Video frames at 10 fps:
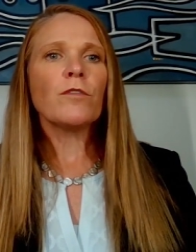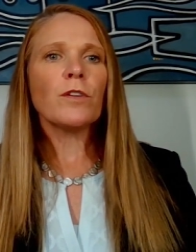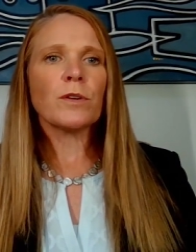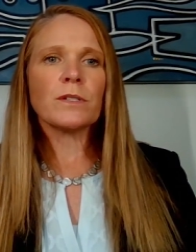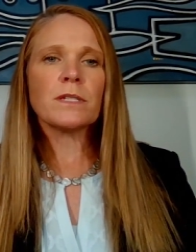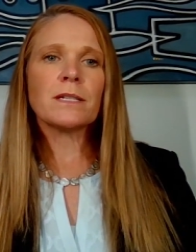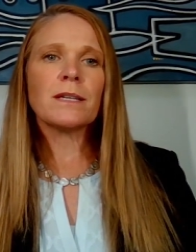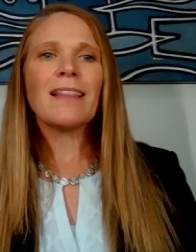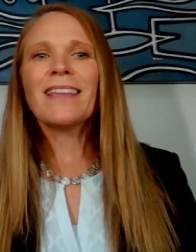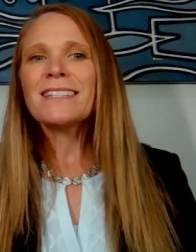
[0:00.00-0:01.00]
First,
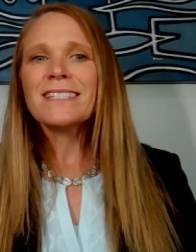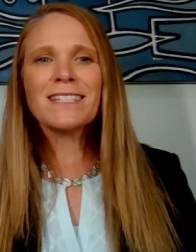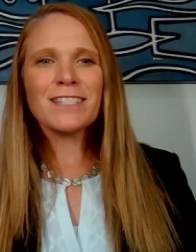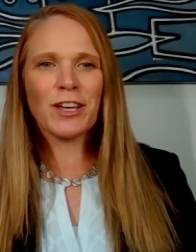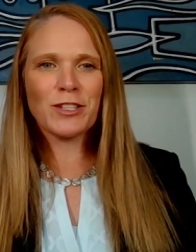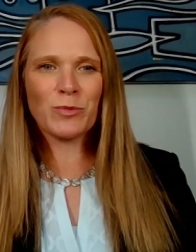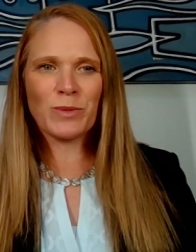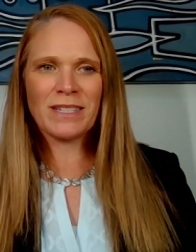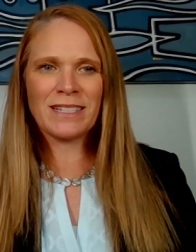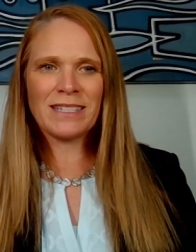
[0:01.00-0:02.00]
let's discuss
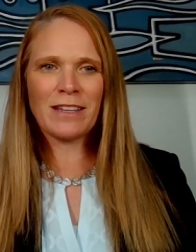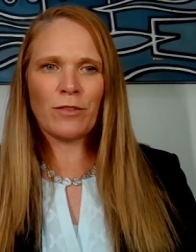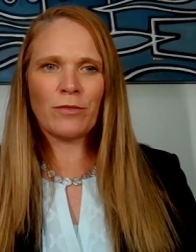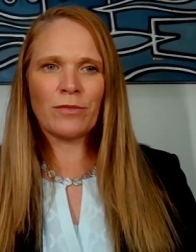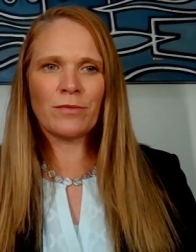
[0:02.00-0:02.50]
reason itself.